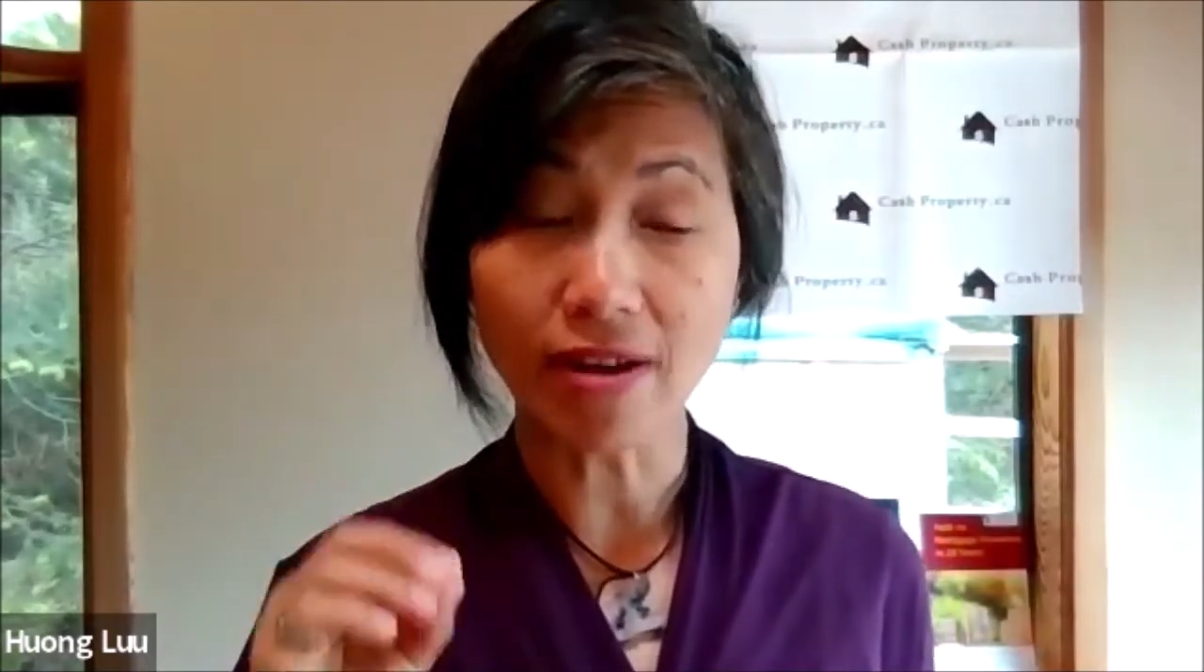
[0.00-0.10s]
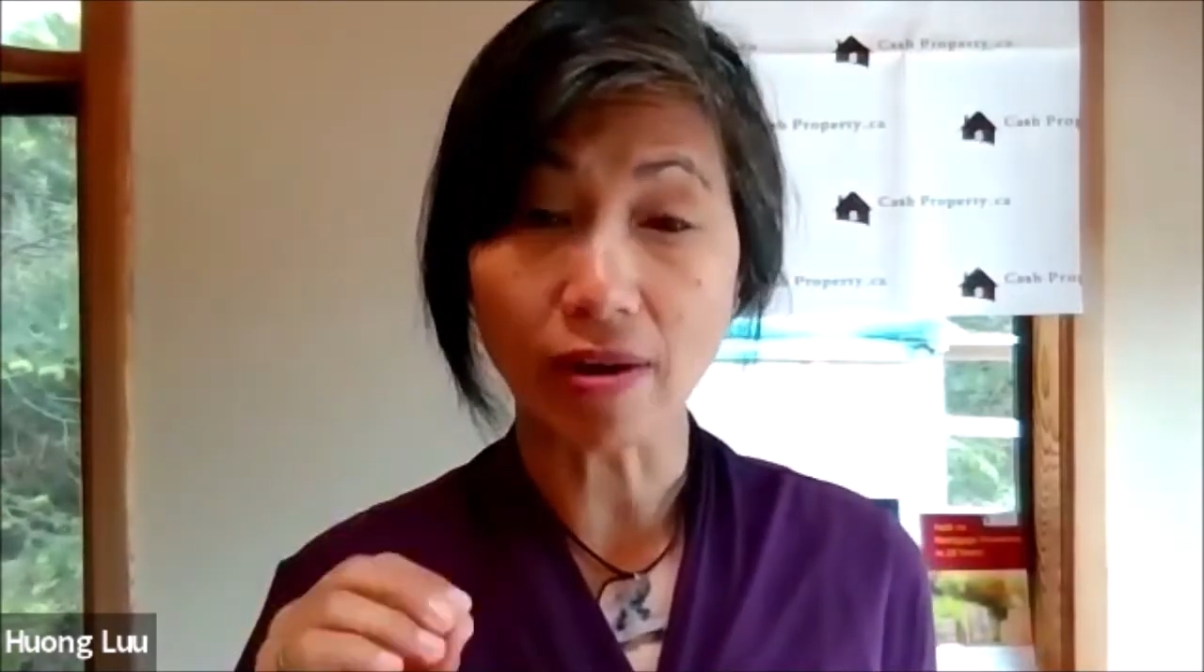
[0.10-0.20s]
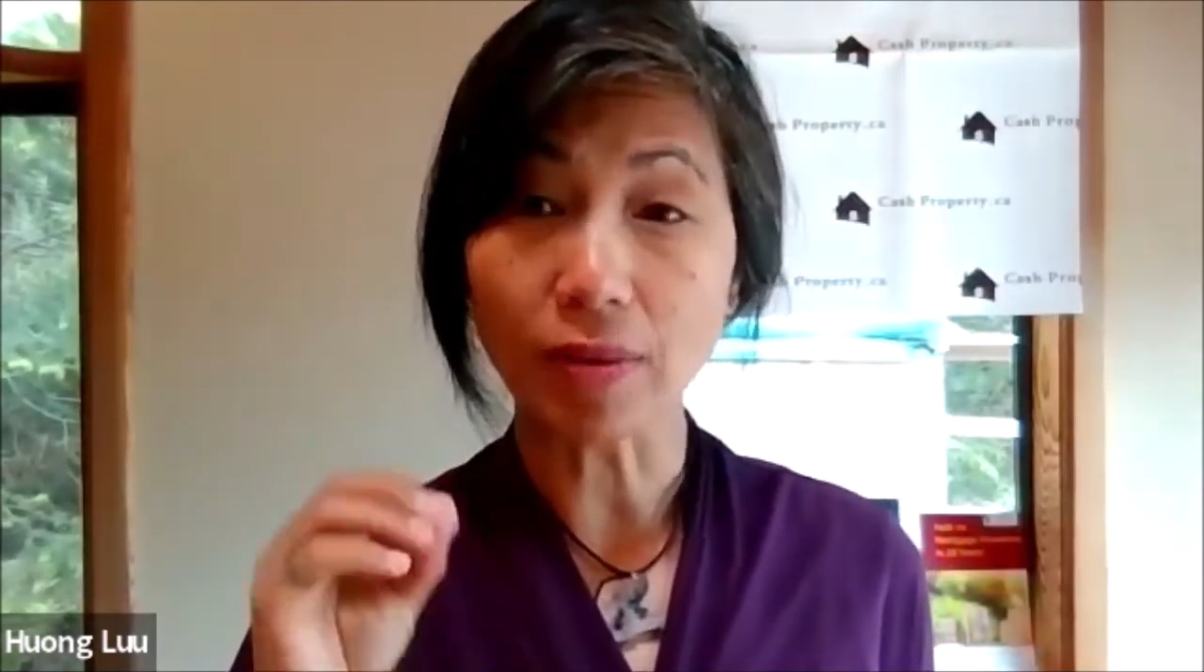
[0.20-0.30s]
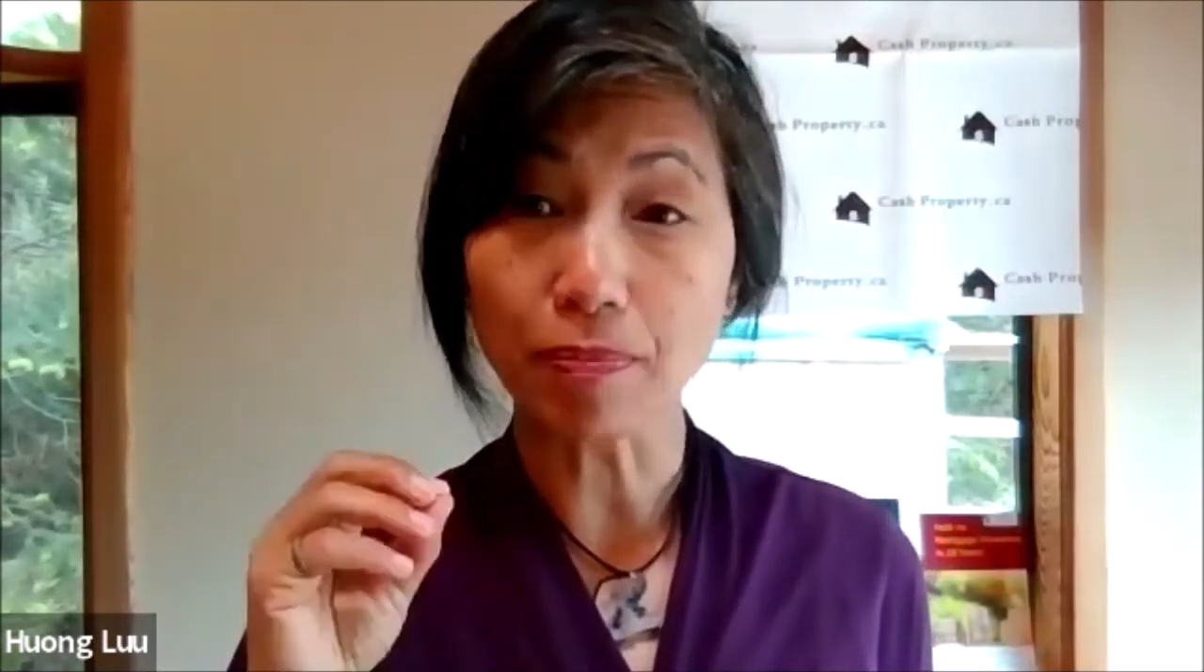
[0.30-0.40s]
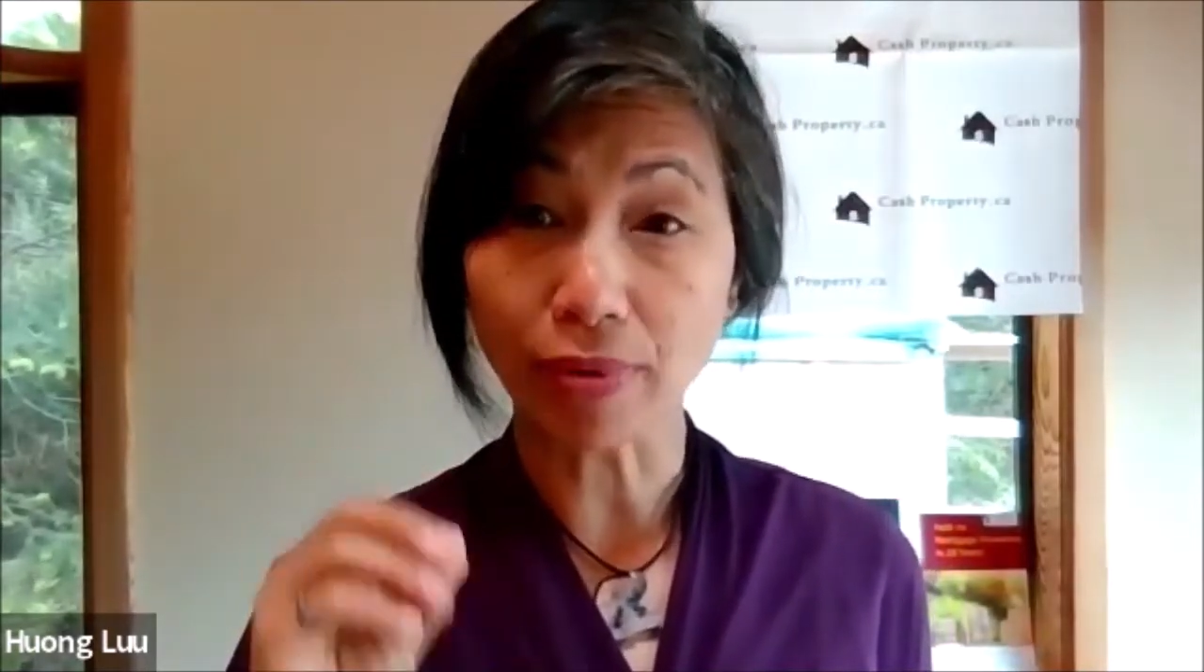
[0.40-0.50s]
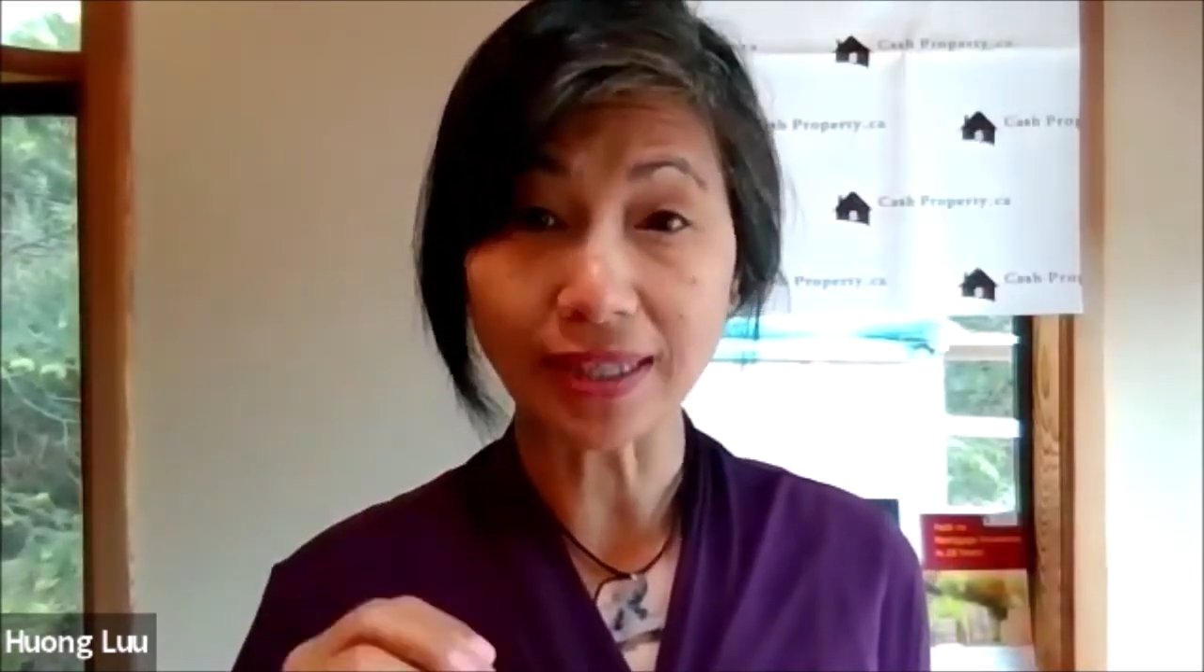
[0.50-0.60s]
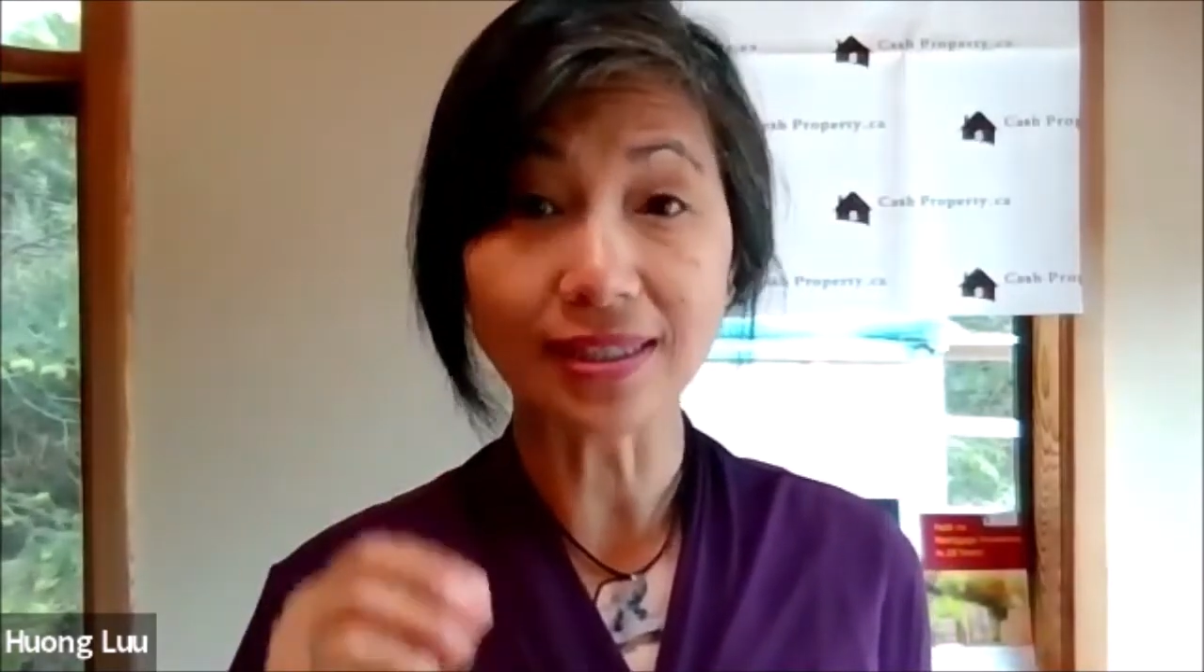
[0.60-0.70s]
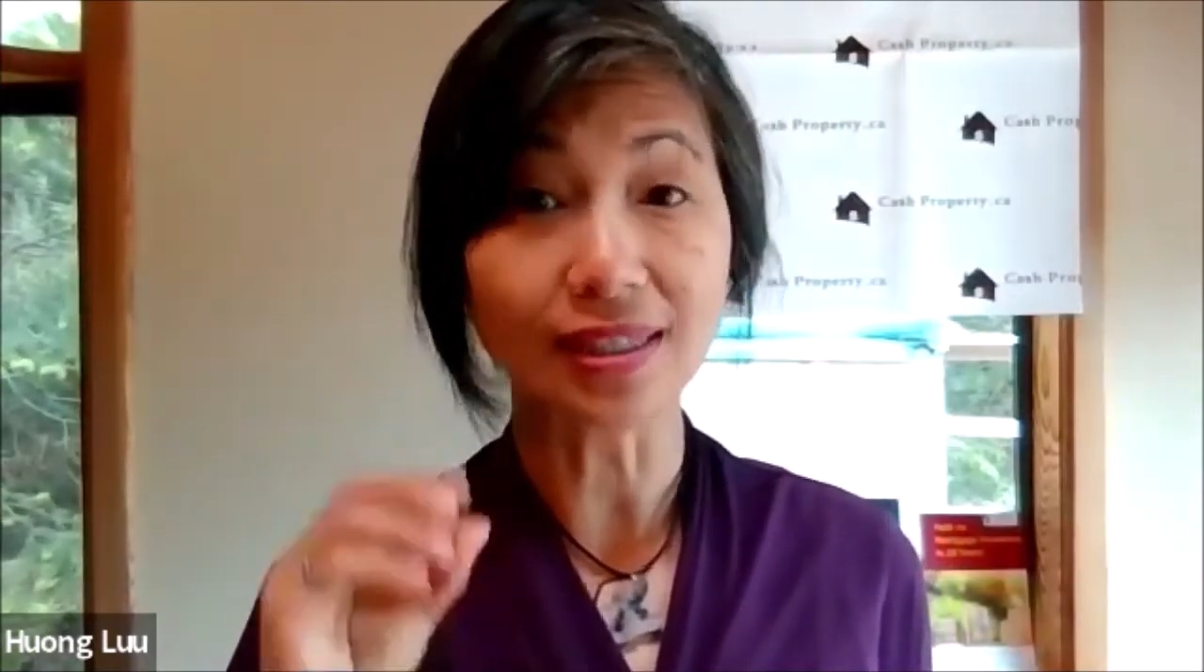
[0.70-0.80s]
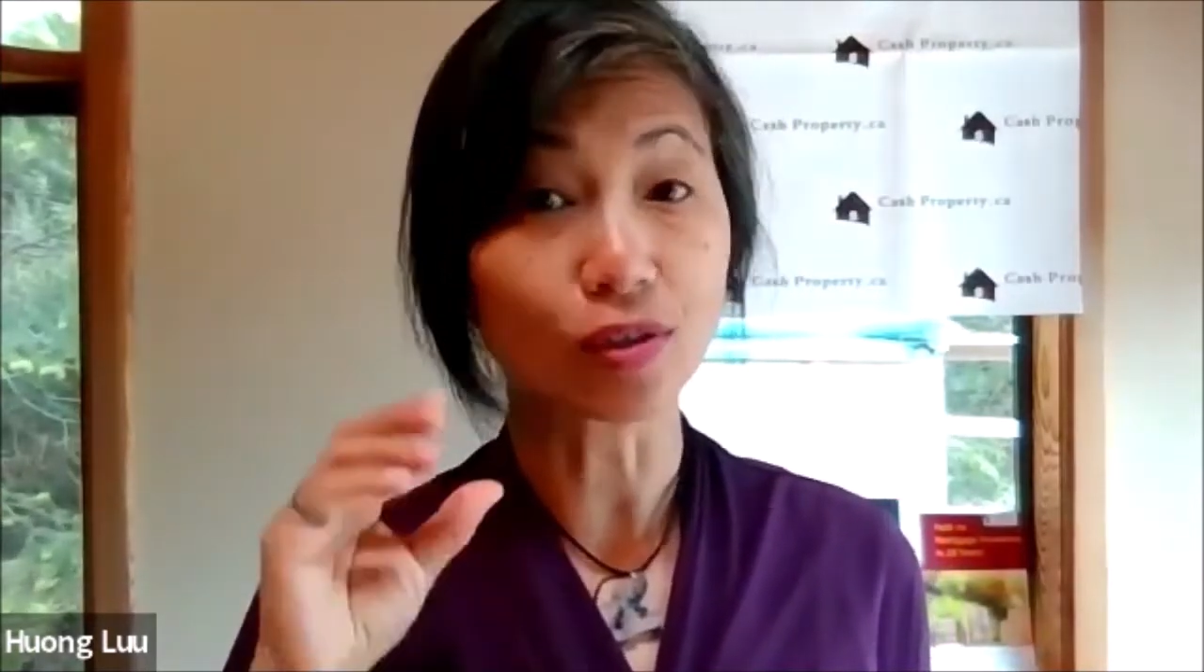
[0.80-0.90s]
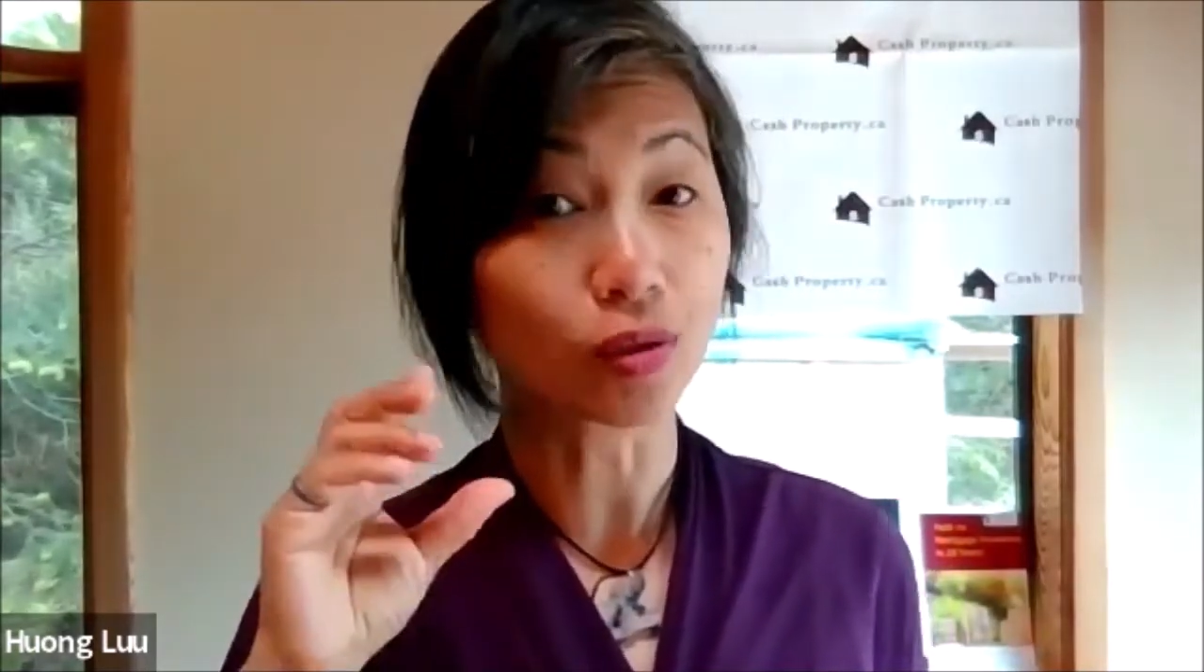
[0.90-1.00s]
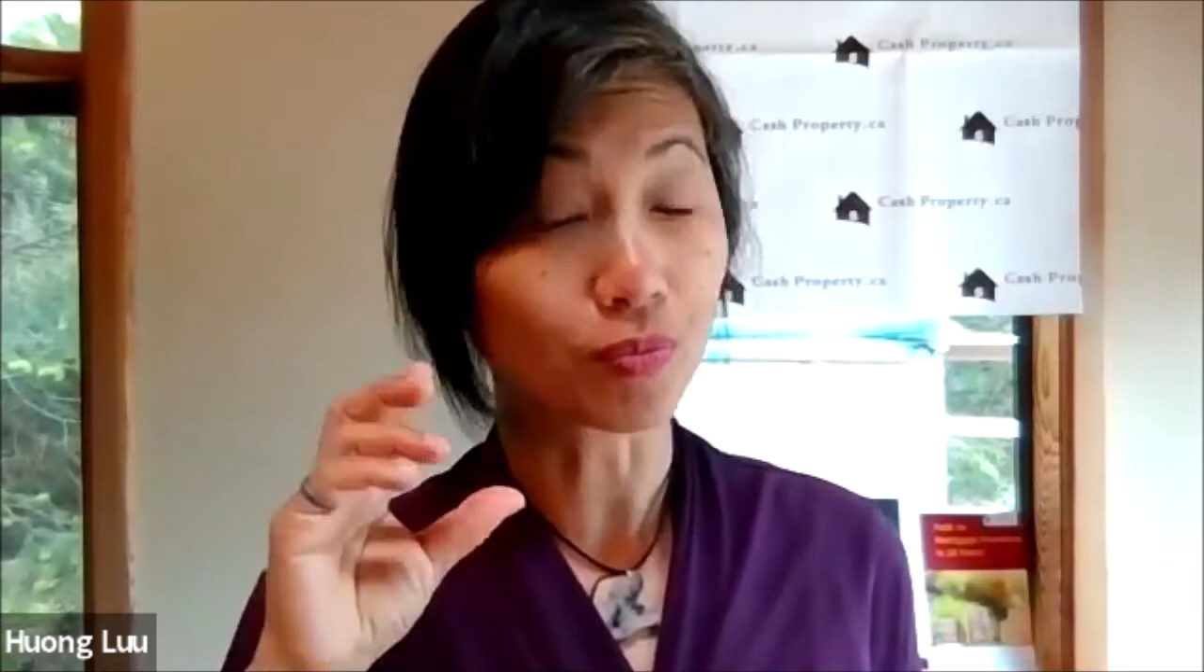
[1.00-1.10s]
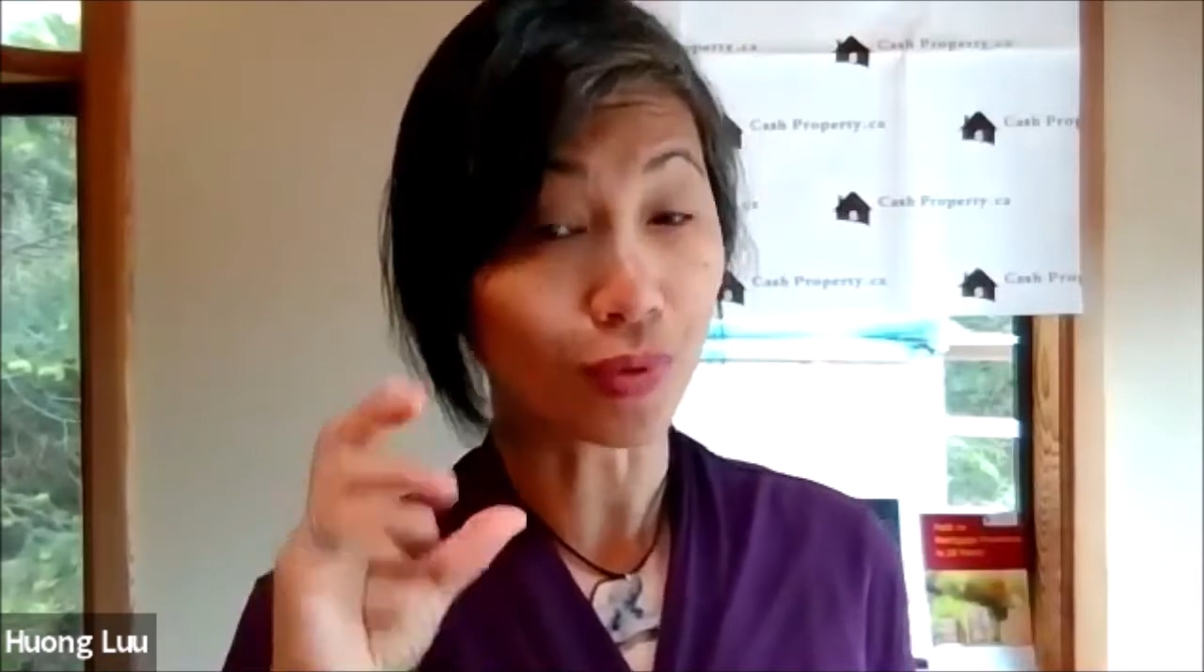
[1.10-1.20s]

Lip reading: very pricey to